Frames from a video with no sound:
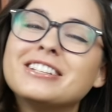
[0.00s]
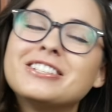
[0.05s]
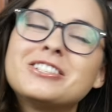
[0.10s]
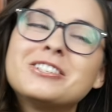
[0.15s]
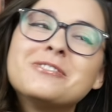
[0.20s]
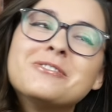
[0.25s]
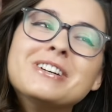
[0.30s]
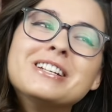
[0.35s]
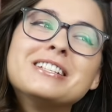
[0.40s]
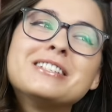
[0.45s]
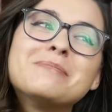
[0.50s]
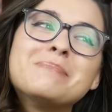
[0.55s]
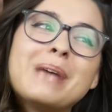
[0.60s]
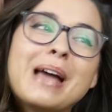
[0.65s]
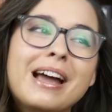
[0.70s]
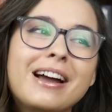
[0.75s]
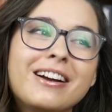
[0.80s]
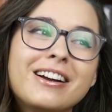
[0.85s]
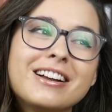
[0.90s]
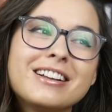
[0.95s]
to
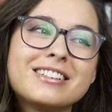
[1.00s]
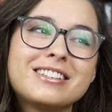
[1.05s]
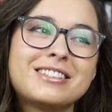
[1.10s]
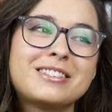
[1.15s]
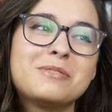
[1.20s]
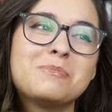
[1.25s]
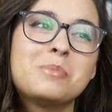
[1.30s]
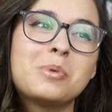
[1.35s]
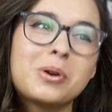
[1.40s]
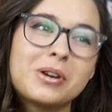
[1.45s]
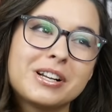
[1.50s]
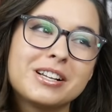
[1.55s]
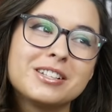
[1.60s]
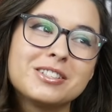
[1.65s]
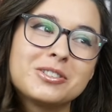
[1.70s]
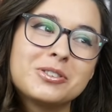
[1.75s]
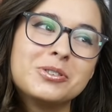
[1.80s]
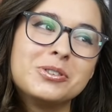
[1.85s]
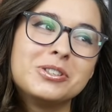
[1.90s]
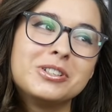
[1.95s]
Paris to boarding
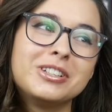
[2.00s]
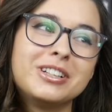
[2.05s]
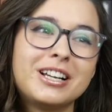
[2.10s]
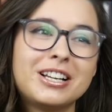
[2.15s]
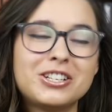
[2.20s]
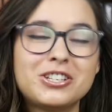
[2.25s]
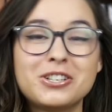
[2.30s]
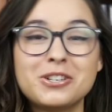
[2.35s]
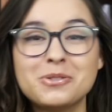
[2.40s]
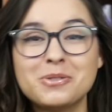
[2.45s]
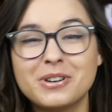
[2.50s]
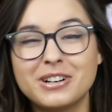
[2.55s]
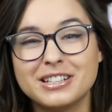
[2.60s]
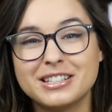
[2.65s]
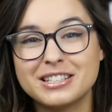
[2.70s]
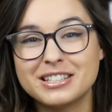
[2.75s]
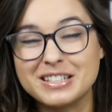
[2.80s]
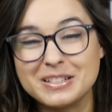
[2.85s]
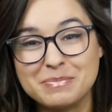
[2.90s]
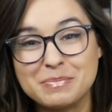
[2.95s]
school, and she
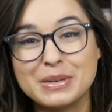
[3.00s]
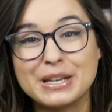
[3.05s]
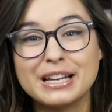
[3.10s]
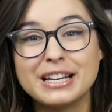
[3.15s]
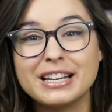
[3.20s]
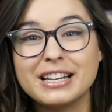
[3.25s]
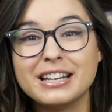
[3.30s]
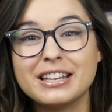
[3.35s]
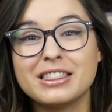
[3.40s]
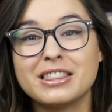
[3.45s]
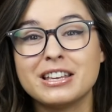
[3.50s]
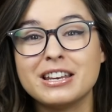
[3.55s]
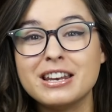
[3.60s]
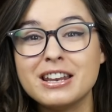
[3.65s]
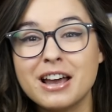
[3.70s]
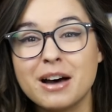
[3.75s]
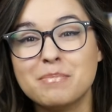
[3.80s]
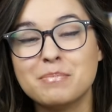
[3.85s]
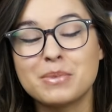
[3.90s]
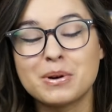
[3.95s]
wants to be the
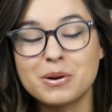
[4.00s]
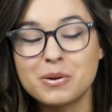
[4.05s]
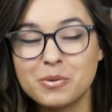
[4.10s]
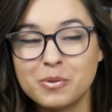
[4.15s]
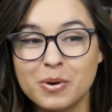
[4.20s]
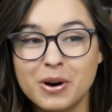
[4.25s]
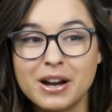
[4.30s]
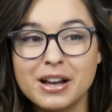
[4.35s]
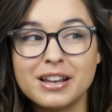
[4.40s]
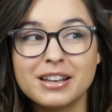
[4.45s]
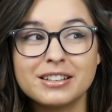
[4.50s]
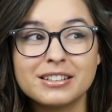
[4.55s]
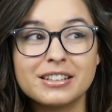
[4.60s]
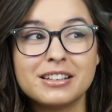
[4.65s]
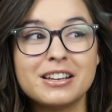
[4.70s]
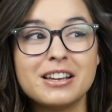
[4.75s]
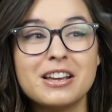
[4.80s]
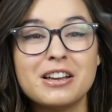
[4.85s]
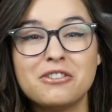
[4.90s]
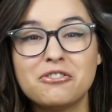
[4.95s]
number
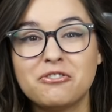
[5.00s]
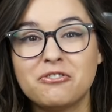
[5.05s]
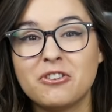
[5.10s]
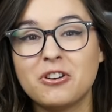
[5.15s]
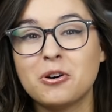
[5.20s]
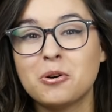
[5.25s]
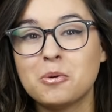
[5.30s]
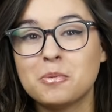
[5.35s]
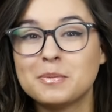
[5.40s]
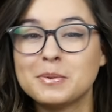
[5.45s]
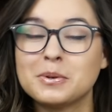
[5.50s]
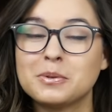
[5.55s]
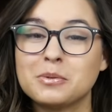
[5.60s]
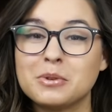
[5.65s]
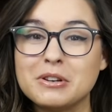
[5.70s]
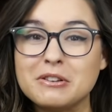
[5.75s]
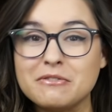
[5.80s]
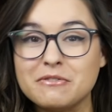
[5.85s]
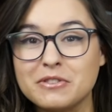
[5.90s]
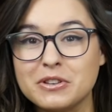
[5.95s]
one film
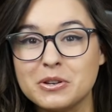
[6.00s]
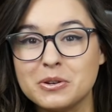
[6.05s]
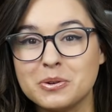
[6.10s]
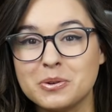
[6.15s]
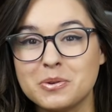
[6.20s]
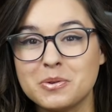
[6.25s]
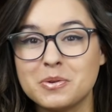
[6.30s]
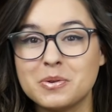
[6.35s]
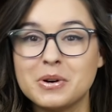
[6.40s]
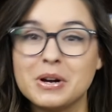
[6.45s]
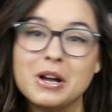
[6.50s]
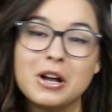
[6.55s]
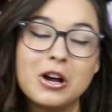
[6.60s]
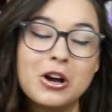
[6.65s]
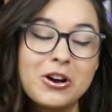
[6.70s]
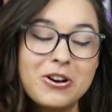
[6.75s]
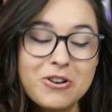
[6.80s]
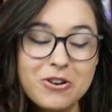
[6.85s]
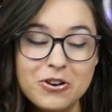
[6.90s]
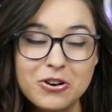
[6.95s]

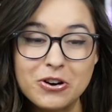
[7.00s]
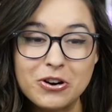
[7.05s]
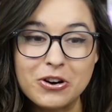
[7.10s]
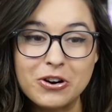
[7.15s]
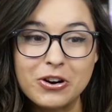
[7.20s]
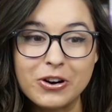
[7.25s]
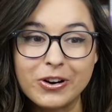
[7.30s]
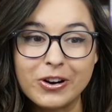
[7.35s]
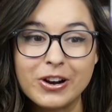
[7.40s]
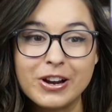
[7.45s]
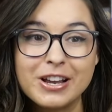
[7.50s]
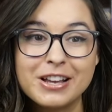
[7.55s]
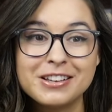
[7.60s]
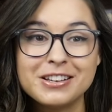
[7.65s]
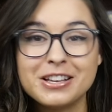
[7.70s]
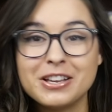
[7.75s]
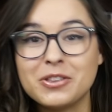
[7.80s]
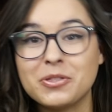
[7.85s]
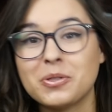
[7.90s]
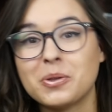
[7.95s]
reviewer
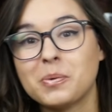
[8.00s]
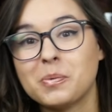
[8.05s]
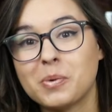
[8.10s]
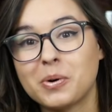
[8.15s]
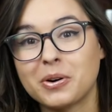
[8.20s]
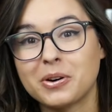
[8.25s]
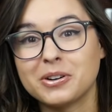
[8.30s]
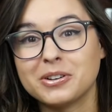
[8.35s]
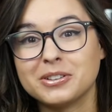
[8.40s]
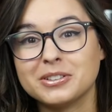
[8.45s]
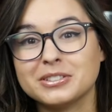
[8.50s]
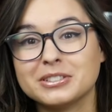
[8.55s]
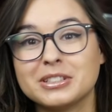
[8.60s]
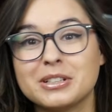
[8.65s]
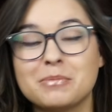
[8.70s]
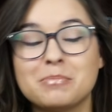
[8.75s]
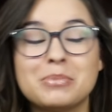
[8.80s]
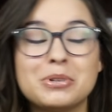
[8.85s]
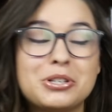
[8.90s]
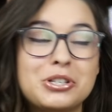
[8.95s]
in the world,
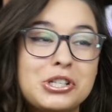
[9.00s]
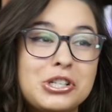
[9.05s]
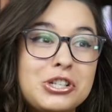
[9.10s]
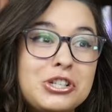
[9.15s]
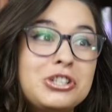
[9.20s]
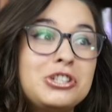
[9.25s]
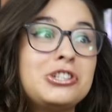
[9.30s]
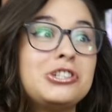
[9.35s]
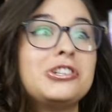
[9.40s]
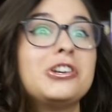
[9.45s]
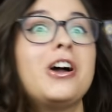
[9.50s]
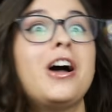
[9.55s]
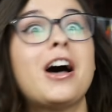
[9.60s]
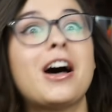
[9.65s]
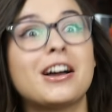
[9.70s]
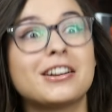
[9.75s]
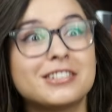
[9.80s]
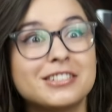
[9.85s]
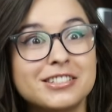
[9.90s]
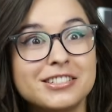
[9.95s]
but she's
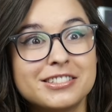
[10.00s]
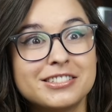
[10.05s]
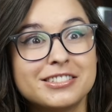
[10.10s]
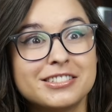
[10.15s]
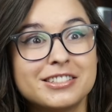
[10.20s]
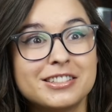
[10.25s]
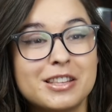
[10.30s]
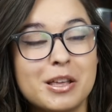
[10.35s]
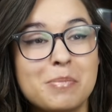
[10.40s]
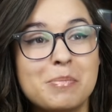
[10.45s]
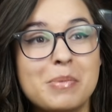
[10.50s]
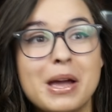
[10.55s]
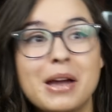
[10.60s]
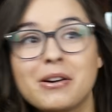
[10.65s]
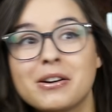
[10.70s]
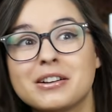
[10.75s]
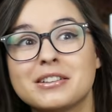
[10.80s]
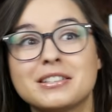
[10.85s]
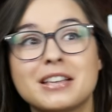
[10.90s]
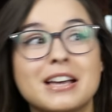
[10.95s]
shocked that
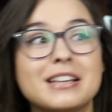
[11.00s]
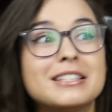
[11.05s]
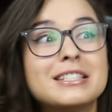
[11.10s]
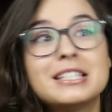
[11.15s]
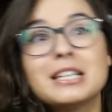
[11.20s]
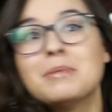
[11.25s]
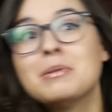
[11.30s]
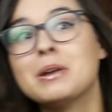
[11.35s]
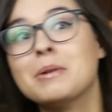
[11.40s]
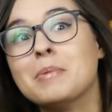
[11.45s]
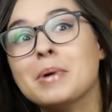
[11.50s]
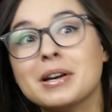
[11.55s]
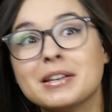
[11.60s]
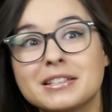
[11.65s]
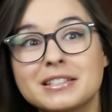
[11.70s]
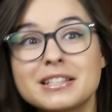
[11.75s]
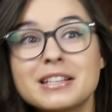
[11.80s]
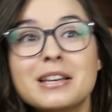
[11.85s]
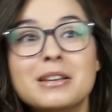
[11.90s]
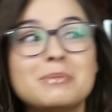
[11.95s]
Paris has
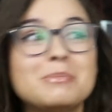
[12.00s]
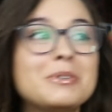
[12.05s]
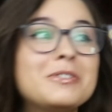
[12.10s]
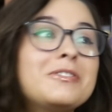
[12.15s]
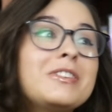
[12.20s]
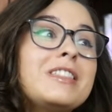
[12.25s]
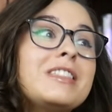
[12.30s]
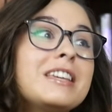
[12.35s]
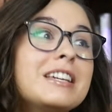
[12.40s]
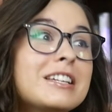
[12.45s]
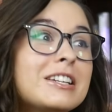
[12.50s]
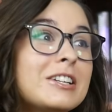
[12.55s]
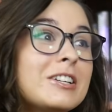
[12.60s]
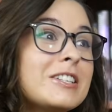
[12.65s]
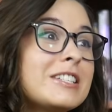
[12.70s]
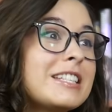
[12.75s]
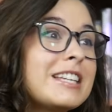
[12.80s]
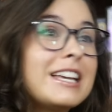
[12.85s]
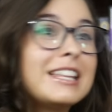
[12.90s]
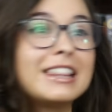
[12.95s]
cinemas and movie
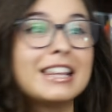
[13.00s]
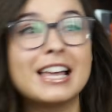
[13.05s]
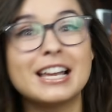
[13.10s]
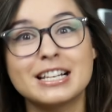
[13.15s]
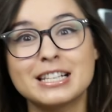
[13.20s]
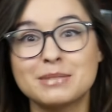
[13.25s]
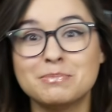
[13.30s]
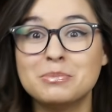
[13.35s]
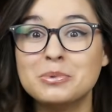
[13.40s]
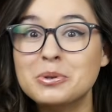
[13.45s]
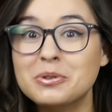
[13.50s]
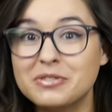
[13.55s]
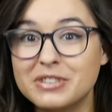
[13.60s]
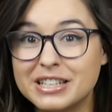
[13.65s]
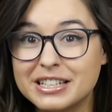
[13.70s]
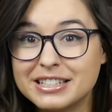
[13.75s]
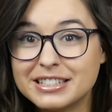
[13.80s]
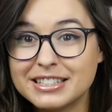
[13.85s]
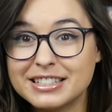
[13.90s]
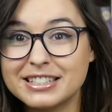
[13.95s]
theaters and likes
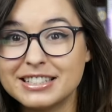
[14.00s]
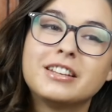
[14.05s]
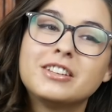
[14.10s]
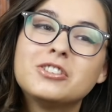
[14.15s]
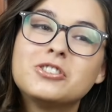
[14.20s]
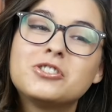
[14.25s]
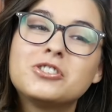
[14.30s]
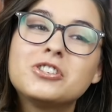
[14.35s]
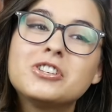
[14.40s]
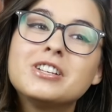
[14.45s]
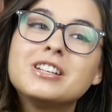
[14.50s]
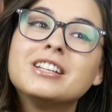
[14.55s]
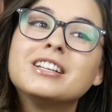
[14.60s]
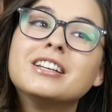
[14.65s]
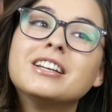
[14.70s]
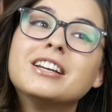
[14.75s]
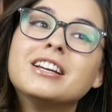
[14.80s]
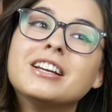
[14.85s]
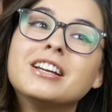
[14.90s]
movies. She